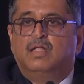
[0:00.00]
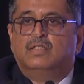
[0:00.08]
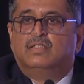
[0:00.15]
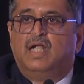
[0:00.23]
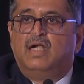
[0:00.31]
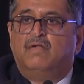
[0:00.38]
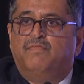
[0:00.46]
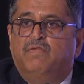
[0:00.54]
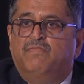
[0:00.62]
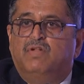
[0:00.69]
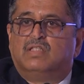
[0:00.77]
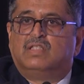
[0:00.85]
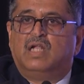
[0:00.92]
said we
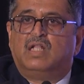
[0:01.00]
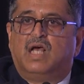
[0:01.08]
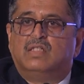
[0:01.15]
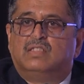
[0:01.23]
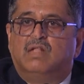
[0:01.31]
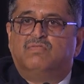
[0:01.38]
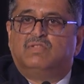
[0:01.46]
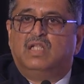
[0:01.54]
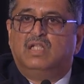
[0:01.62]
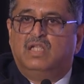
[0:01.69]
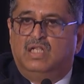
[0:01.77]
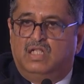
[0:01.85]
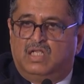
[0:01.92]
will set ourselves an
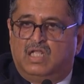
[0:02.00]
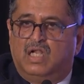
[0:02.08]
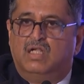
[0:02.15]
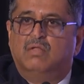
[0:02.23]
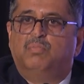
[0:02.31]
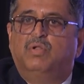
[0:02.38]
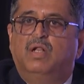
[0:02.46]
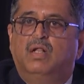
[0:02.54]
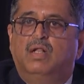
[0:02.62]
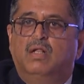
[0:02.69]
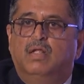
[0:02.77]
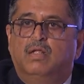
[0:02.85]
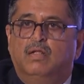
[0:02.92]
incredible
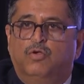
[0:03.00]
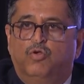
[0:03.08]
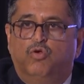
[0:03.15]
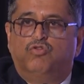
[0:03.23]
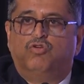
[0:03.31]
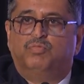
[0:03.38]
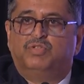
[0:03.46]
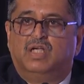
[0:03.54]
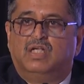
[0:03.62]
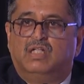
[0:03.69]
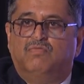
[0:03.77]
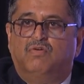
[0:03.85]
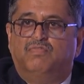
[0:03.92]
growth
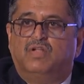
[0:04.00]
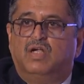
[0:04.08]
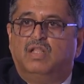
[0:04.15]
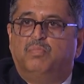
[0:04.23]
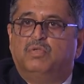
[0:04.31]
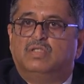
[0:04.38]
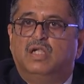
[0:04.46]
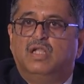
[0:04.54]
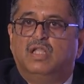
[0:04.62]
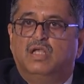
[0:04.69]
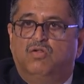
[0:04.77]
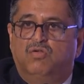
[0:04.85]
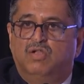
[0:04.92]
objective of 30%
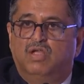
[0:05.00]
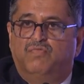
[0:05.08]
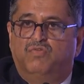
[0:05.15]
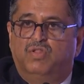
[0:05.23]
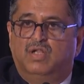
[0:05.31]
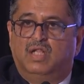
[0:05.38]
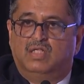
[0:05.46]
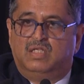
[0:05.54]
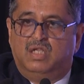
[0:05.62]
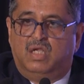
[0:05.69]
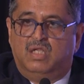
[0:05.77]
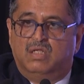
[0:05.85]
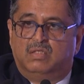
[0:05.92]
year on year for the next
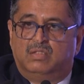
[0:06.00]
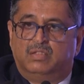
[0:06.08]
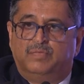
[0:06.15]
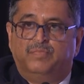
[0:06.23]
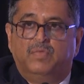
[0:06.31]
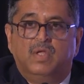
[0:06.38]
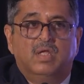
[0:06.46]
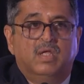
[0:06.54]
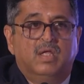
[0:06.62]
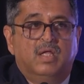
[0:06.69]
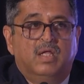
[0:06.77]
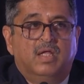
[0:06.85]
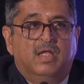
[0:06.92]
10 years.
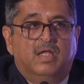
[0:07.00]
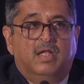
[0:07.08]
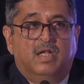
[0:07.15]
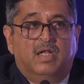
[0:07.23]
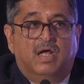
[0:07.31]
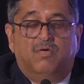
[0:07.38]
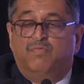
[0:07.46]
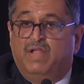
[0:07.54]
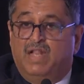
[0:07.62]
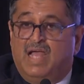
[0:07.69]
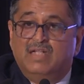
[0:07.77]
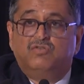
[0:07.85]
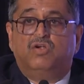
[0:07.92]
Now, when
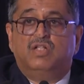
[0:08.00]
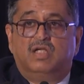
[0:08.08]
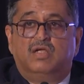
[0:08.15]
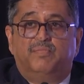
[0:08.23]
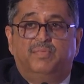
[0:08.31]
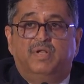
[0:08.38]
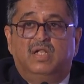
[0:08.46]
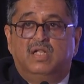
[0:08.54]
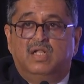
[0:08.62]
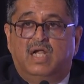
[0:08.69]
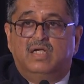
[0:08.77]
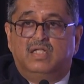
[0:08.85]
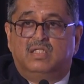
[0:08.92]
I joined the company in
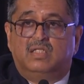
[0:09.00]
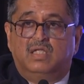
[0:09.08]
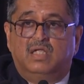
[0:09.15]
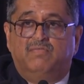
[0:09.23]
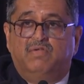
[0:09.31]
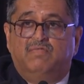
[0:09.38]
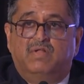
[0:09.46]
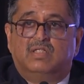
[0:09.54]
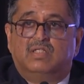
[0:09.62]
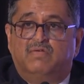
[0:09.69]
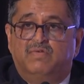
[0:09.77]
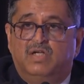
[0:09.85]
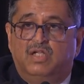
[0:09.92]
93, we were
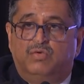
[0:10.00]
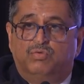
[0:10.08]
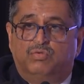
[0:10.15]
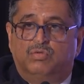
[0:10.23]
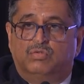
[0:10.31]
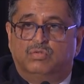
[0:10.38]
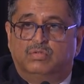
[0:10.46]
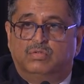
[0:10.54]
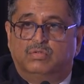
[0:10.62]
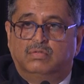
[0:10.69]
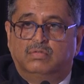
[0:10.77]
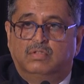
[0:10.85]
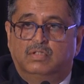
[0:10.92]
72 crores.
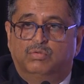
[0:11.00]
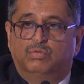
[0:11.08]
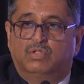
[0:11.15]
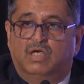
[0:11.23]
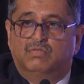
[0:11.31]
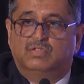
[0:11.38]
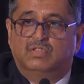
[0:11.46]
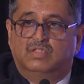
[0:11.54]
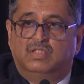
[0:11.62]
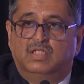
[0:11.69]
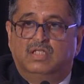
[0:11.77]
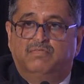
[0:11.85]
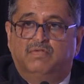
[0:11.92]
In
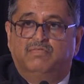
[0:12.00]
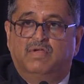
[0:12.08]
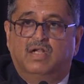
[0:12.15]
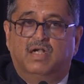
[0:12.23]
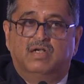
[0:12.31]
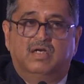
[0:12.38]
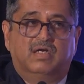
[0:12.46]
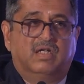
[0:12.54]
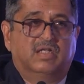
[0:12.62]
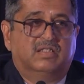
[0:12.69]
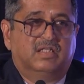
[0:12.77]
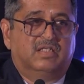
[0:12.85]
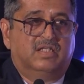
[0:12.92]
2003, we were
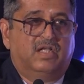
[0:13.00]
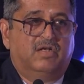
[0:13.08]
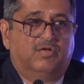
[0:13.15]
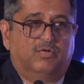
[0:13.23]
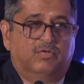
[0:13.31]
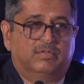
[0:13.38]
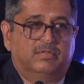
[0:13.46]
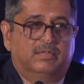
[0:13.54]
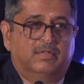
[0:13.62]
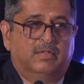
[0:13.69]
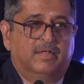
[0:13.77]
116 crores.